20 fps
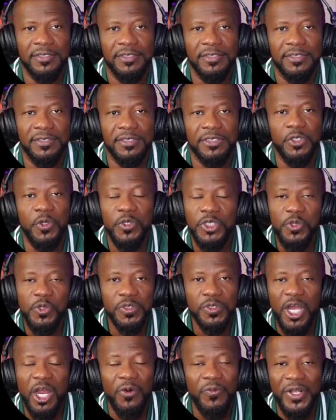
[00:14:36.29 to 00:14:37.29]
So you was
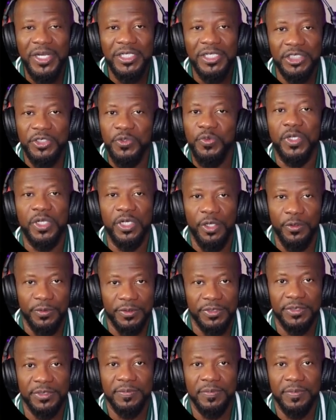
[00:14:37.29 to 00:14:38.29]
already too
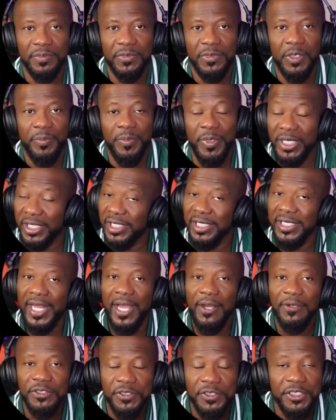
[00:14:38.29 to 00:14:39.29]
close, but he
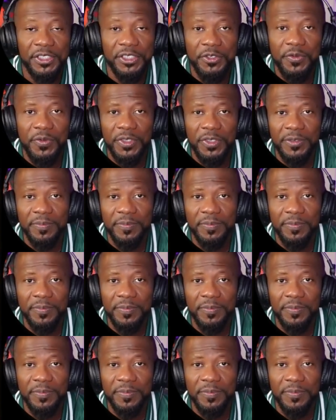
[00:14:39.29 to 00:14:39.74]
allowed you to do it.